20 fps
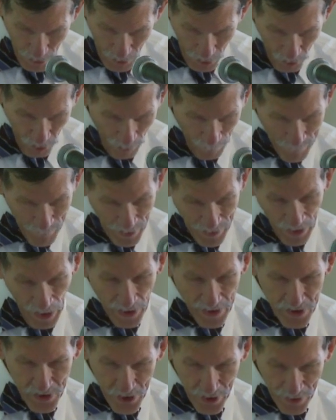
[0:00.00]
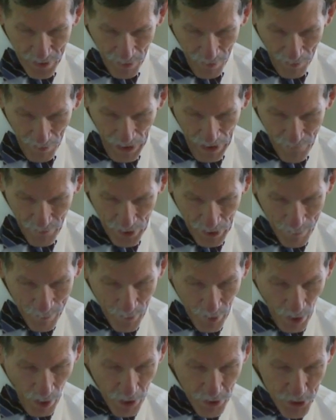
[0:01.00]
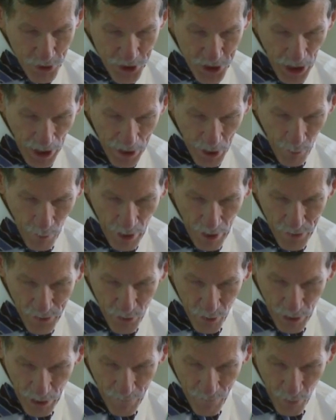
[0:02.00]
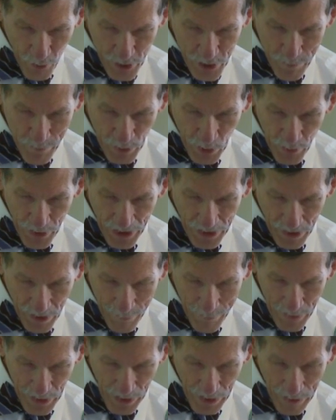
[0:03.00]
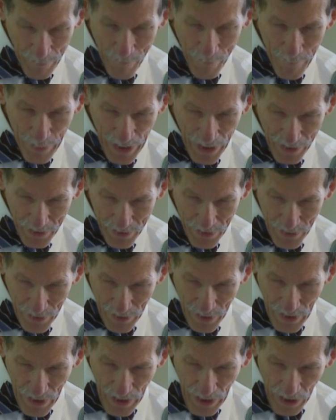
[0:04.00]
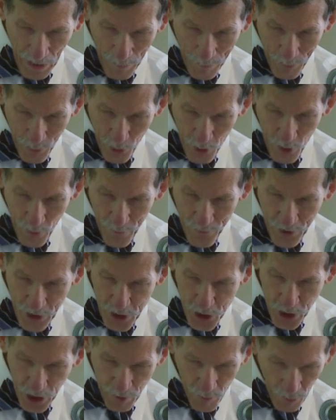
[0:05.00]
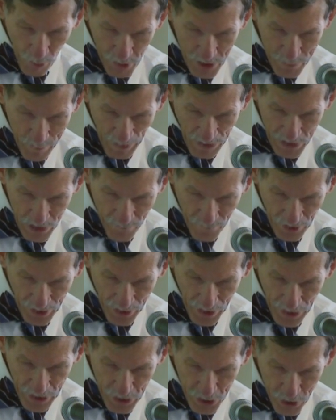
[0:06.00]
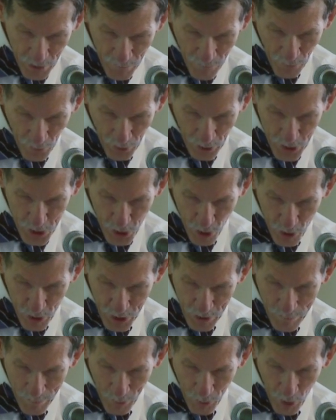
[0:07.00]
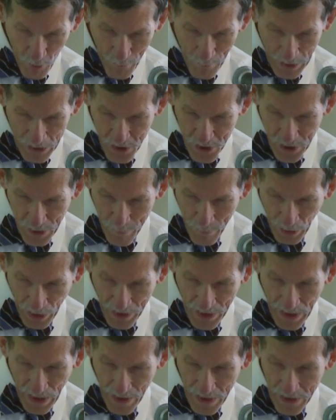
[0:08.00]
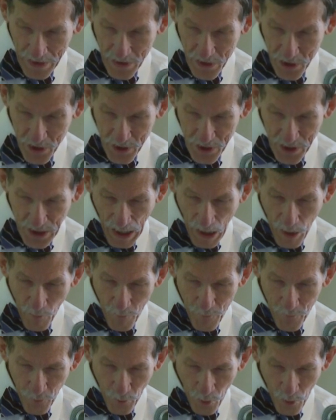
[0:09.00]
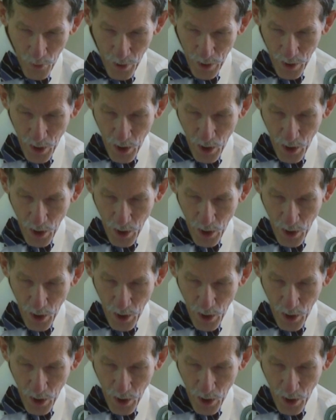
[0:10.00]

1911, January 31st, building committee met and approved the general specification for the church improvements, but yet it's doubtful